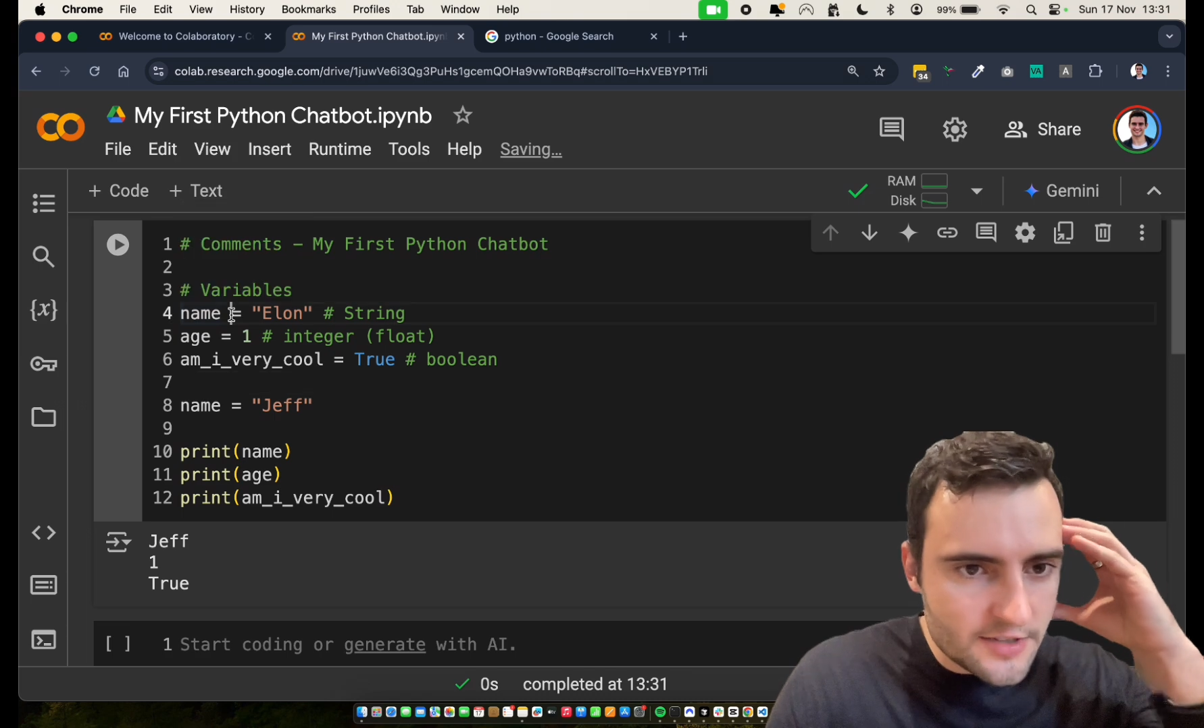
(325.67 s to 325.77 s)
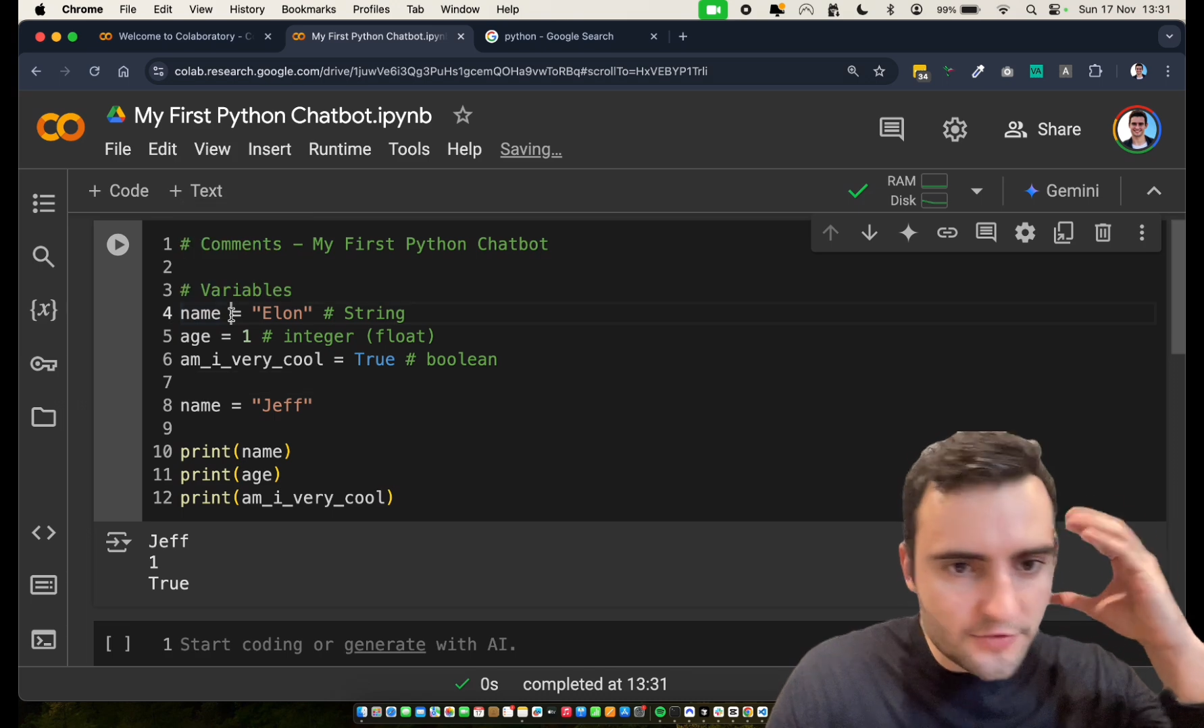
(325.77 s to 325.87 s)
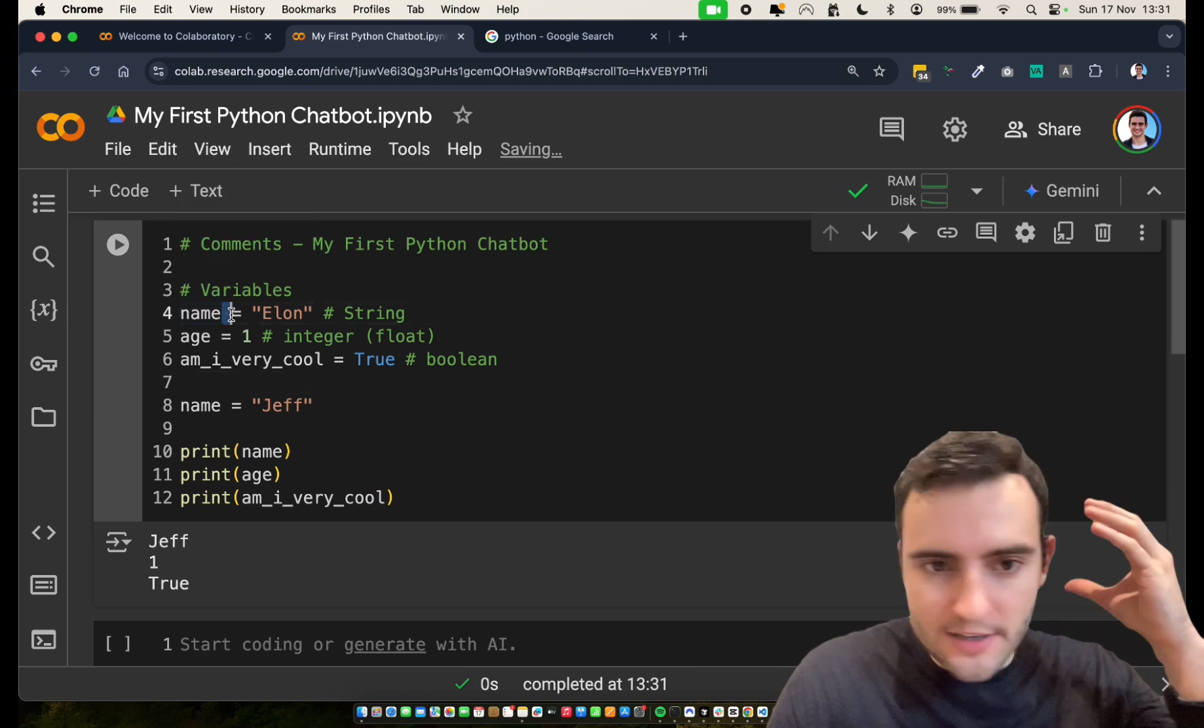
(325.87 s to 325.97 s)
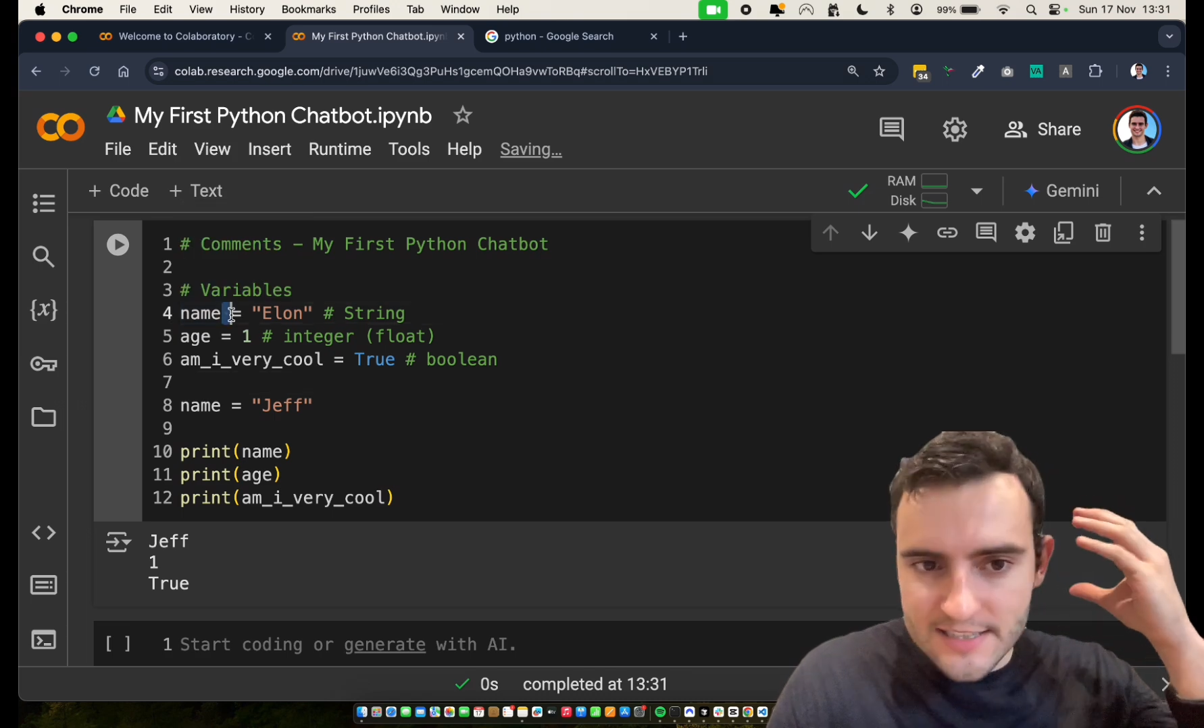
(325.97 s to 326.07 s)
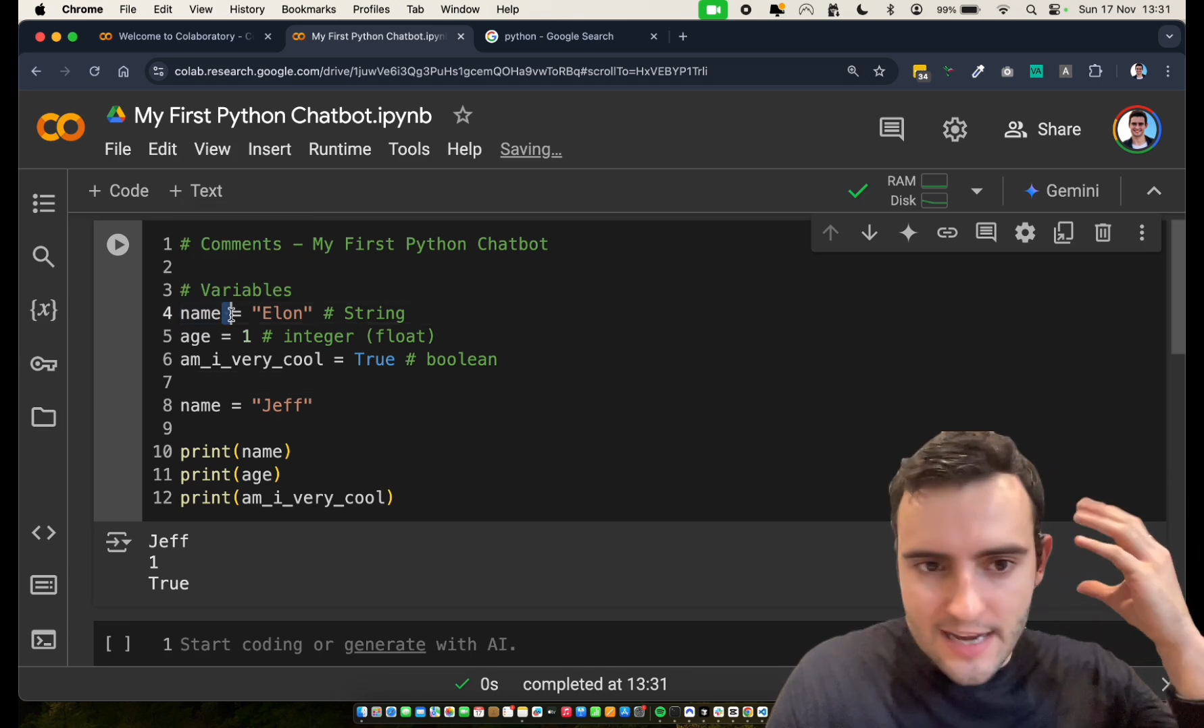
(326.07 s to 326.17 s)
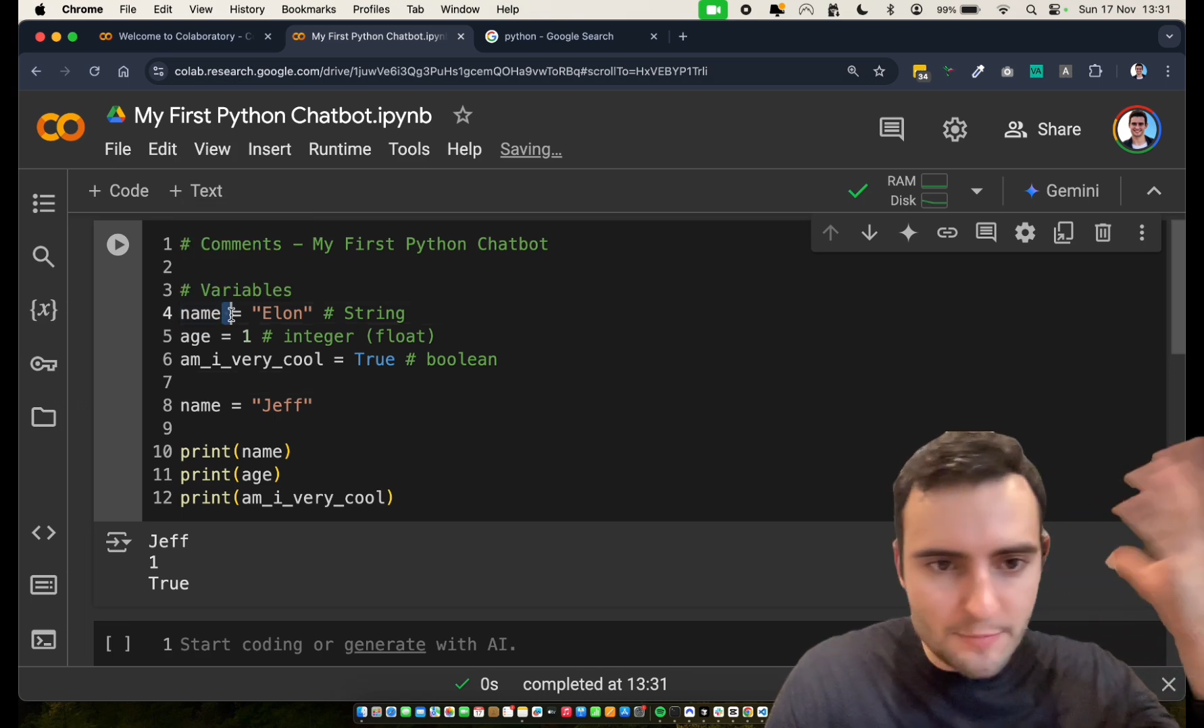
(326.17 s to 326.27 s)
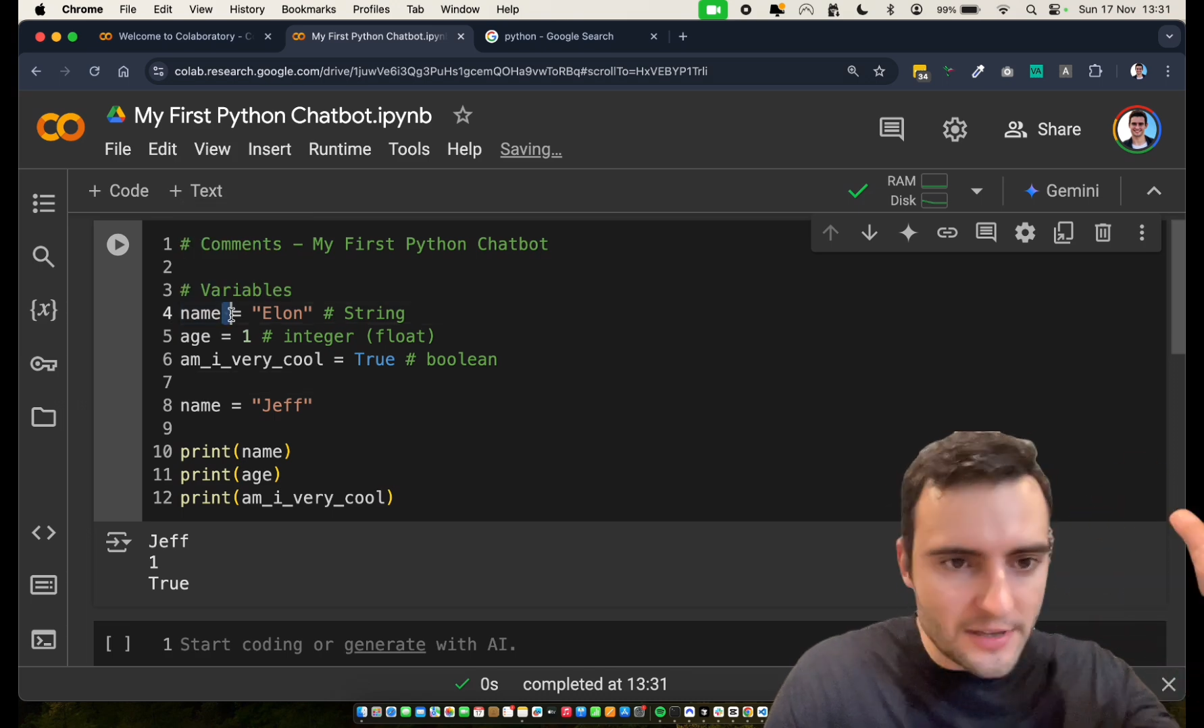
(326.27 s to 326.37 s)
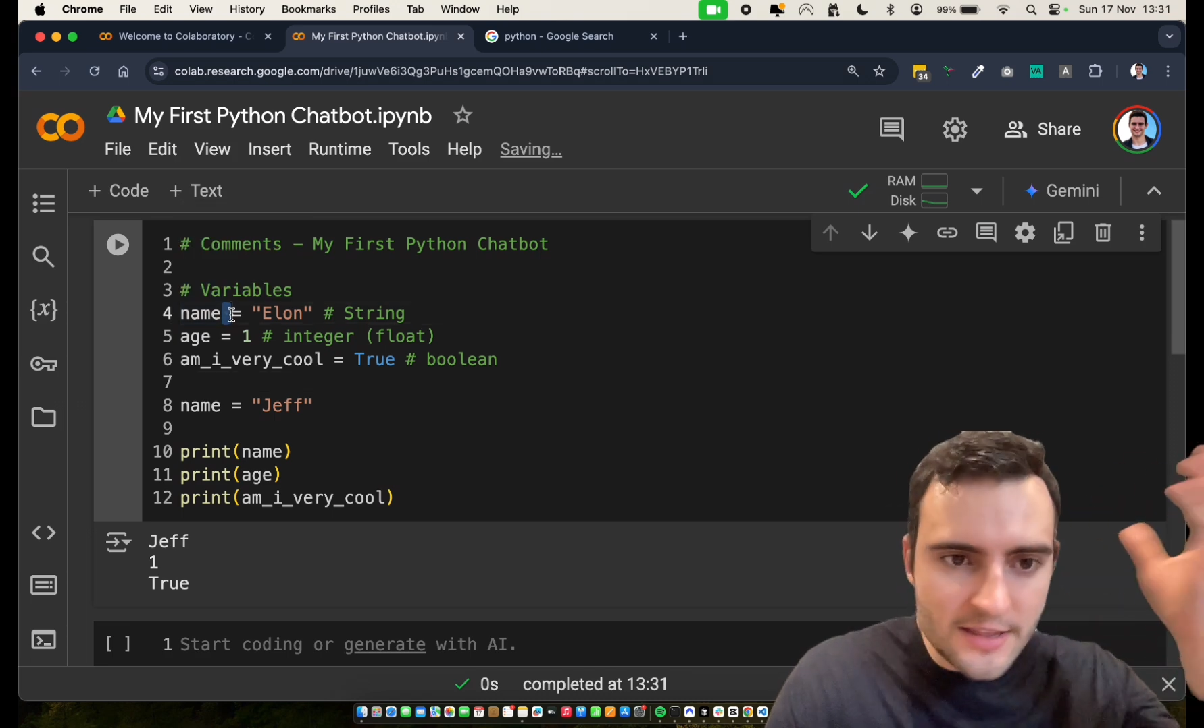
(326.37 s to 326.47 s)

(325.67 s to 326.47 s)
for example,